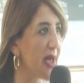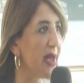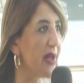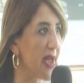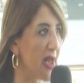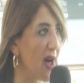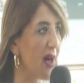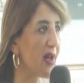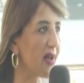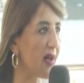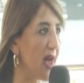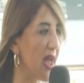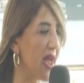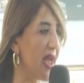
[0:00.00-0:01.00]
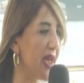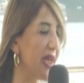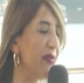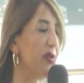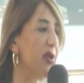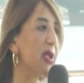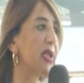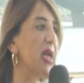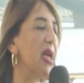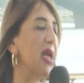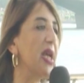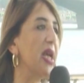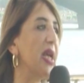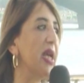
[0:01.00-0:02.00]
They are uh, givers.
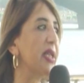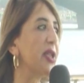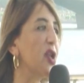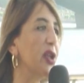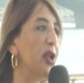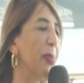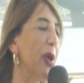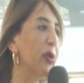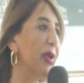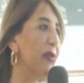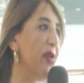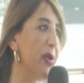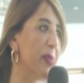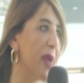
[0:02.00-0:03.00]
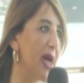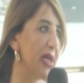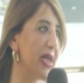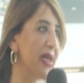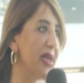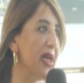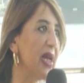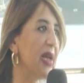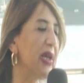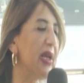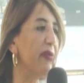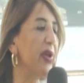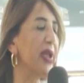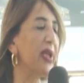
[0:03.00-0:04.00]
it's not about giving money.
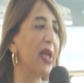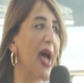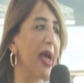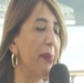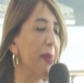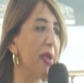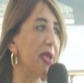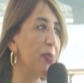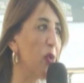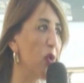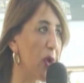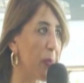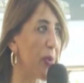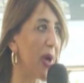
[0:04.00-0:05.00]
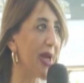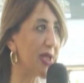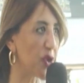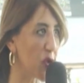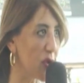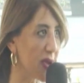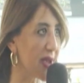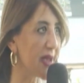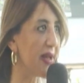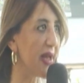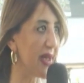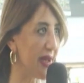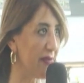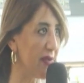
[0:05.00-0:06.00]
Giving time is more precious
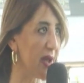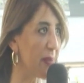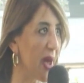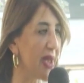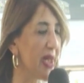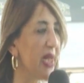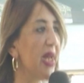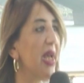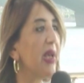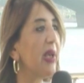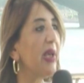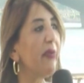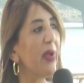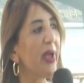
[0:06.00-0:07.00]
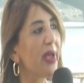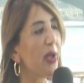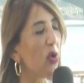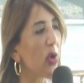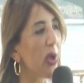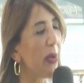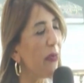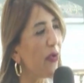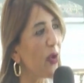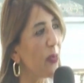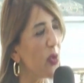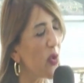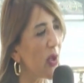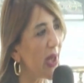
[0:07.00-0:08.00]
than giving money. Giving your,
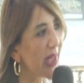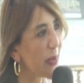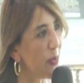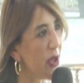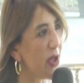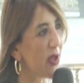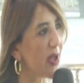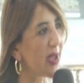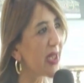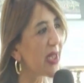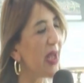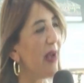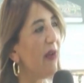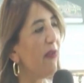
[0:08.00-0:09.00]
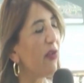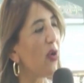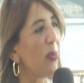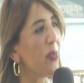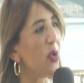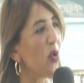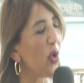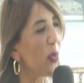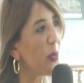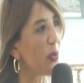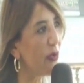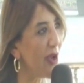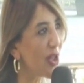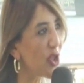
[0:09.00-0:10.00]
from your experience, from your
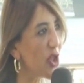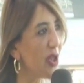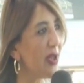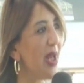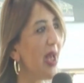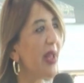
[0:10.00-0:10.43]
profession.